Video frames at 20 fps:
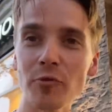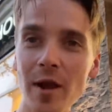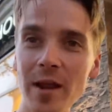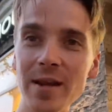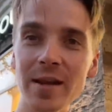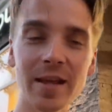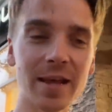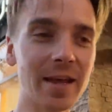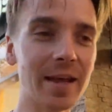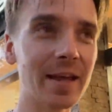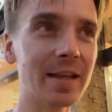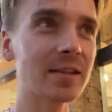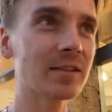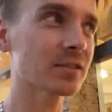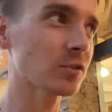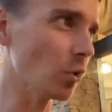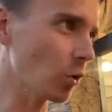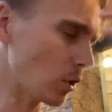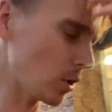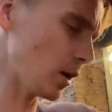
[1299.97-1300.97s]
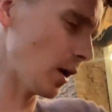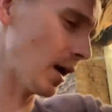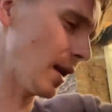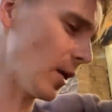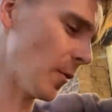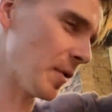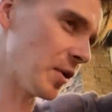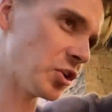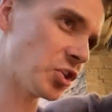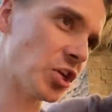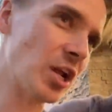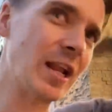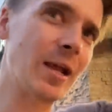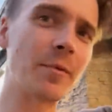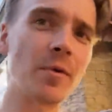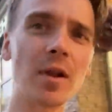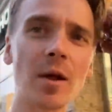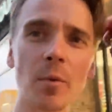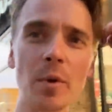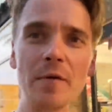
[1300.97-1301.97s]
rain hit, it got like a little bit chilly. And
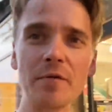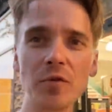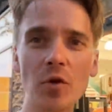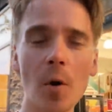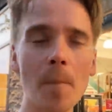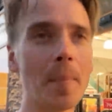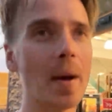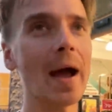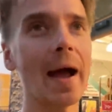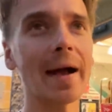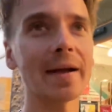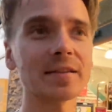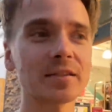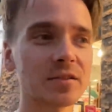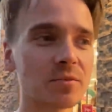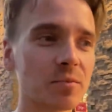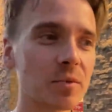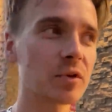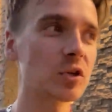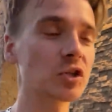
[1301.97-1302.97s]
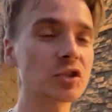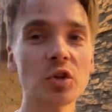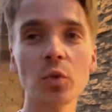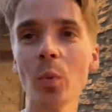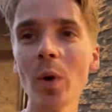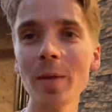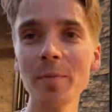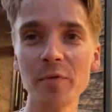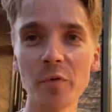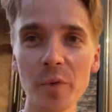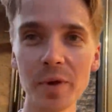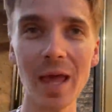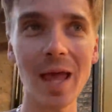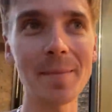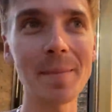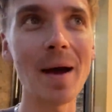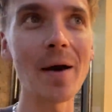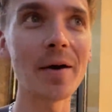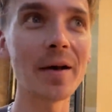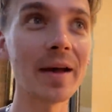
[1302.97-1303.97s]
we were like, we've not packed because we looked the weather before we
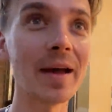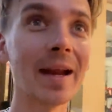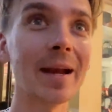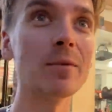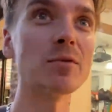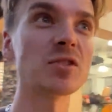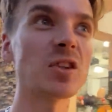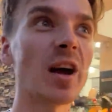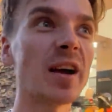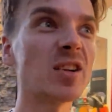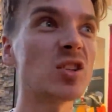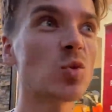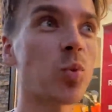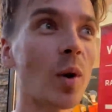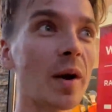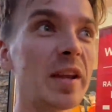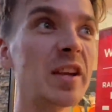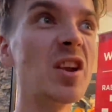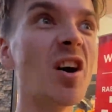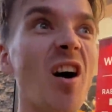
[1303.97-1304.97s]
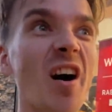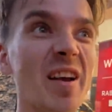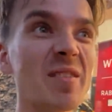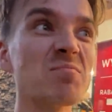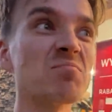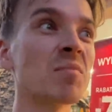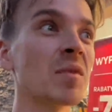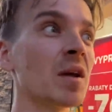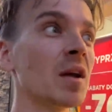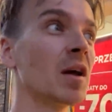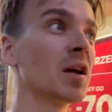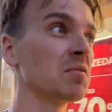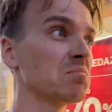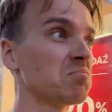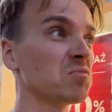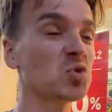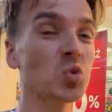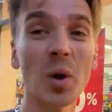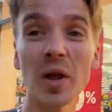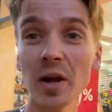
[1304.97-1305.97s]
came out here and it was like 29,
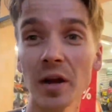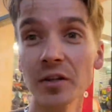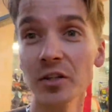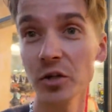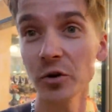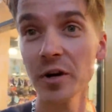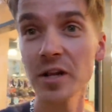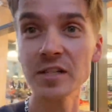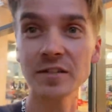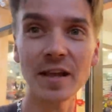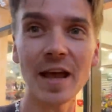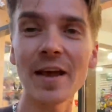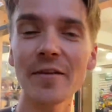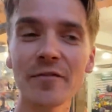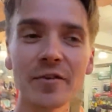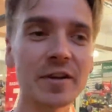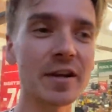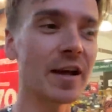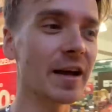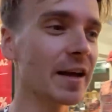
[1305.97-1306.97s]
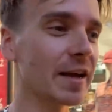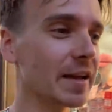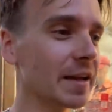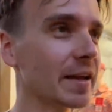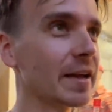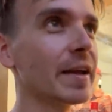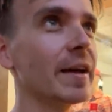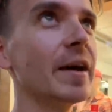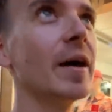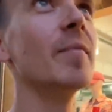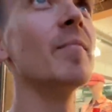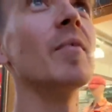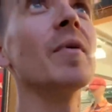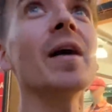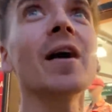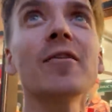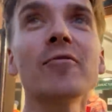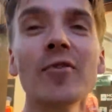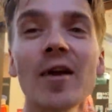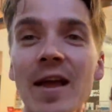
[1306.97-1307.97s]
29 degrees every day. But
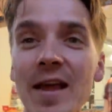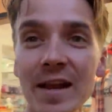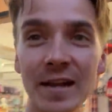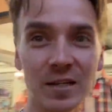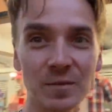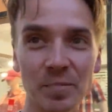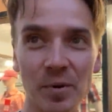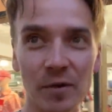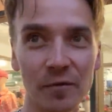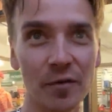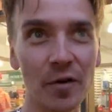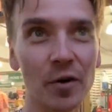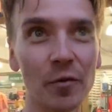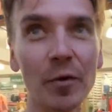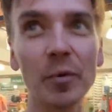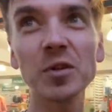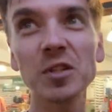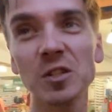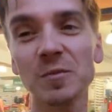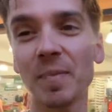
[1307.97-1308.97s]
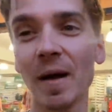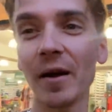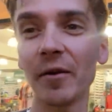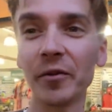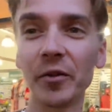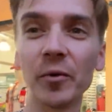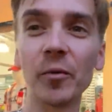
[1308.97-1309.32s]
that rain has put thrown a real spanner in the